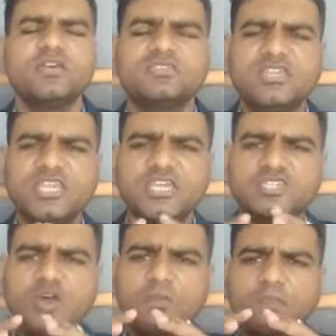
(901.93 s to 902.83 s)
series
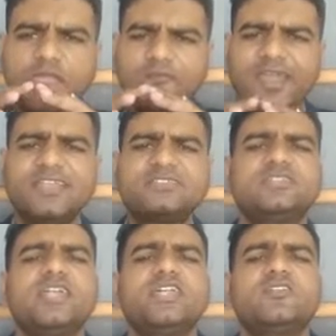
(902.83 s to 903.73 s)
of events
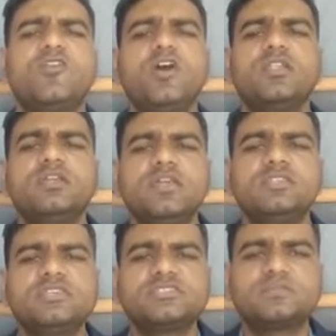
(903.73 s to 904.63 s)
that involve in
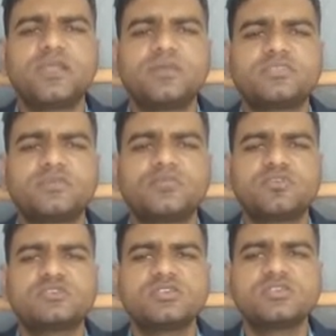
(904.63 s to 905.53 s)
this inflammation
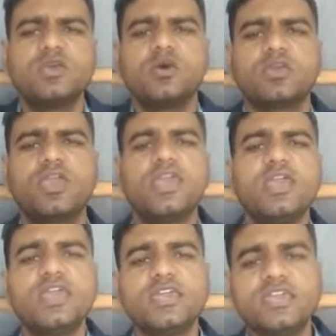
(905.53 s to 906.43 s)
process. Okay,
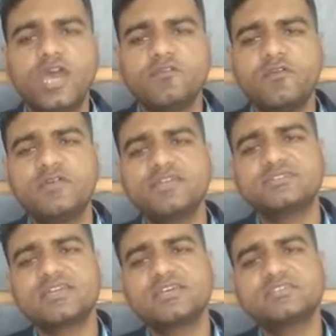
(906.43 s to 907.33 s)
here we will
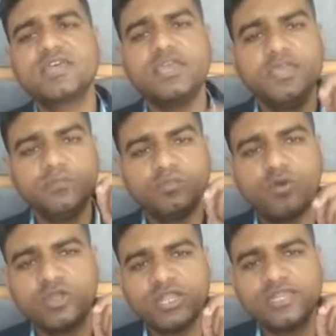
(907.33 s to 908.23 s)
discuss the
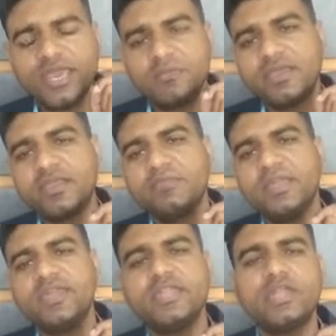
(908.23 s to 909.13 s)
important chemical
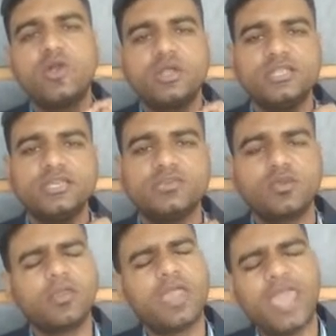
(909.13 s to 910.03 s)
mediator only.
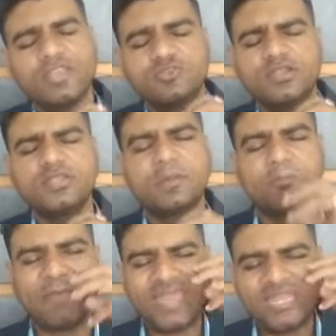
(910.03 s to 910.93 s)
Okay, actually the
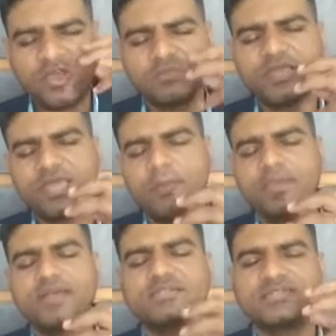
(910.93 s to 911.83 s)
many of the
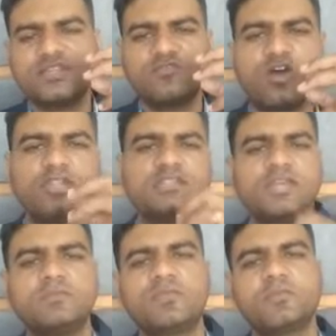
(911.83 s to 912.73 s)
chemicals involved in the
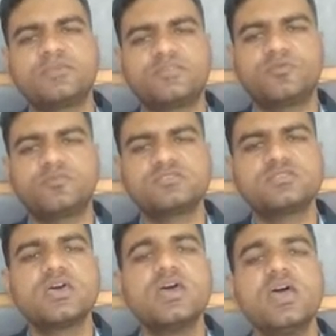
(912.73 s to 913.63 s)
inflammation process.
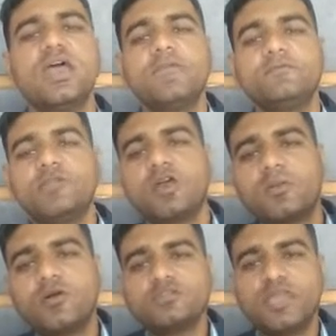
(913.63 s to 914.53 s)
If we talk
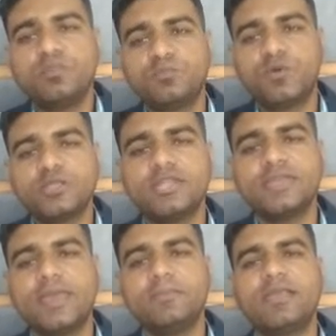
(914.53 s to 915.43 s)
about the important
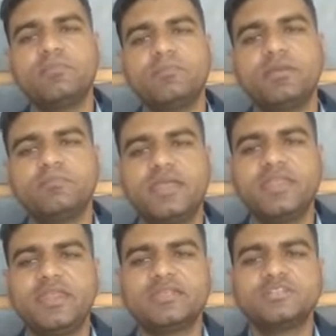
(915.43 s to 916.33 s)
chemical
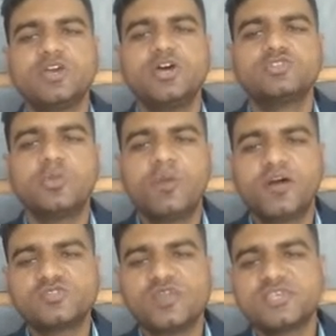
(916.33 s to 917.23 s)
mediator, so
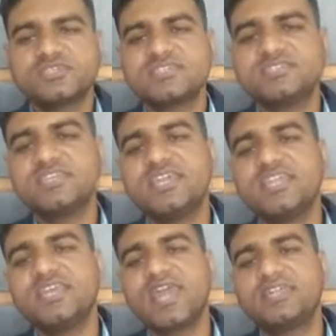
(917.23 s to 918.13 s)
first one is the C
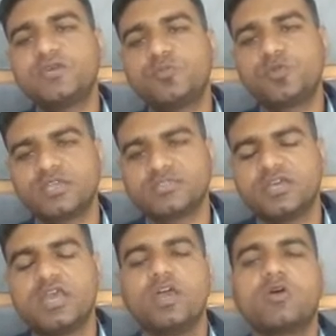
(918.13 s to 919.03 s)
reactive protein.
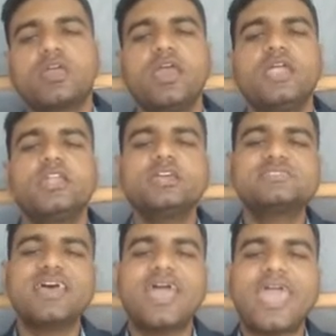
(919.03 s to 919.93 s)
Okay, it is
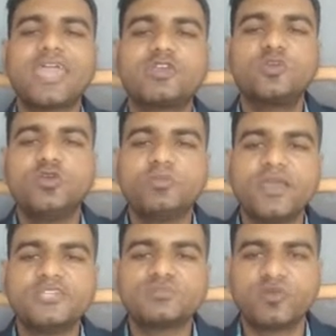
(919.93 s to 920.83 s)
the acute
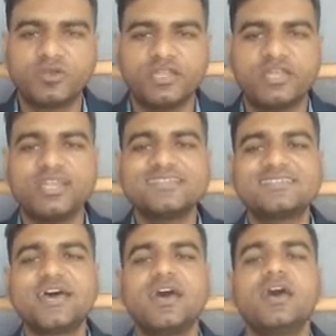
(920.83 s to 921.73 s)
phase protein. It is
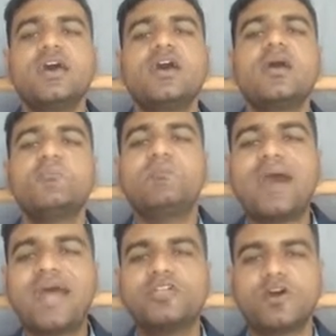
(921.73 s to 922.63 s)
the
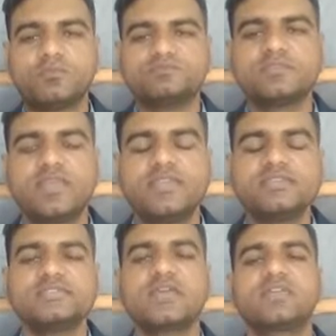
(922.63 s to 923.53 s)
part of, it
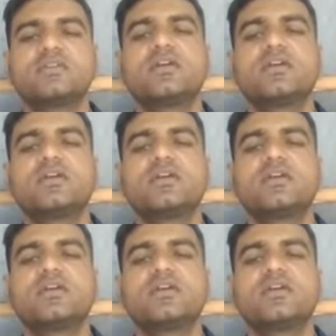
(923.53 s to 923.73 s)
is the